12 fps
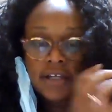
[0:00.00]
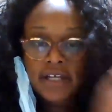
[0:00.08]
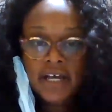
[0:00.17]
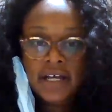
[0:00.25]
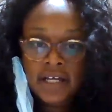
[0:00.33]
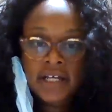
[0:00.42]

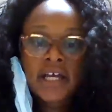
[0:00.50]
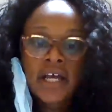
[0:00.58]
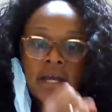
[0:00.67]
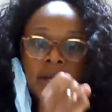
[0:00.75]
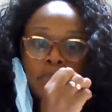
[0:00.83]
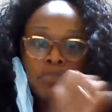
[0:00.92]
young
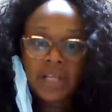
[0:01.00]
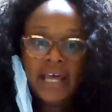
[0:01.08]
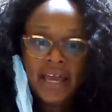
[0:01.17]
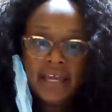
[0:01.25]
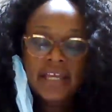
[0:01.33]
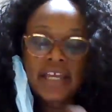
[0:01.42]

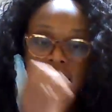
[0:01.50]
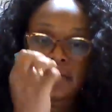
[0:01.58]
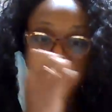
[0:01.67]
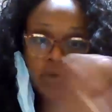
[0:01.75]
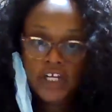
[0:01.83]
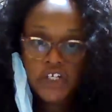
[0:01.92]
black
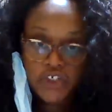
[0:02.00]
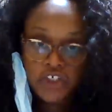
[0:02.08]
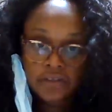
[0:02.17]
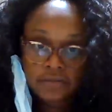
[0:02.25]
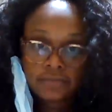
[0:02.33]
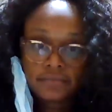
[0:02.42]
preacher?